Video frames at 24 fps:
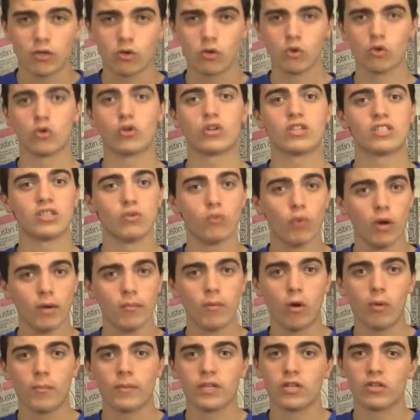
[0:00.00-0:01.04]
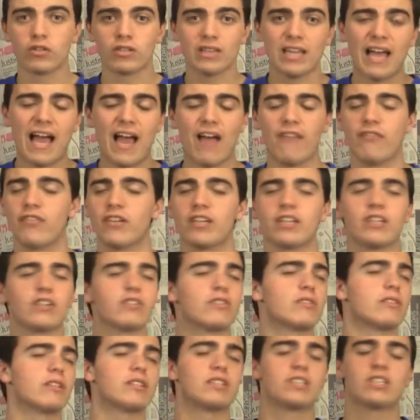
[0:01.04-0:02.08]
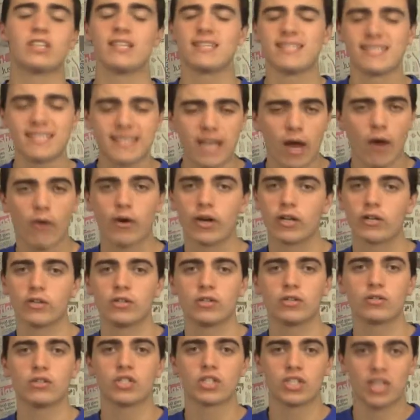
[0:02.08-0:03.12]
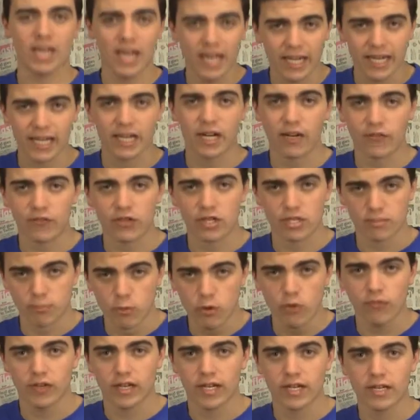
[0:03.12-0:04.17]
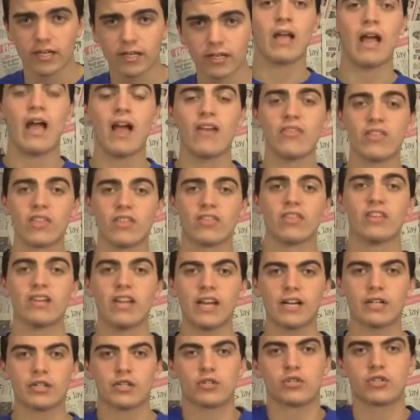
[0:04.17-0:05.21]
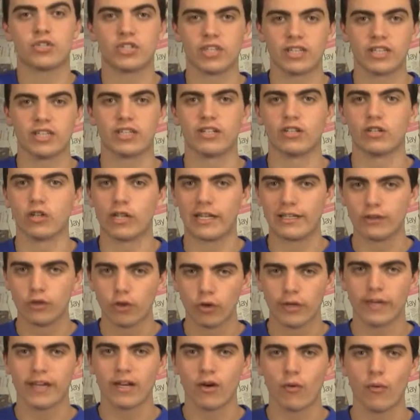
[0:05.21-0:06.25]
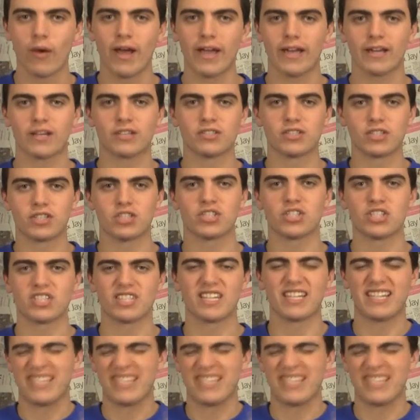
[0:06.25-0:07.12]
cool, because at one moment you're laughing, it's hysterical, you just can't get enough of this movie. And then the next you're sitting there like looking away, because it's just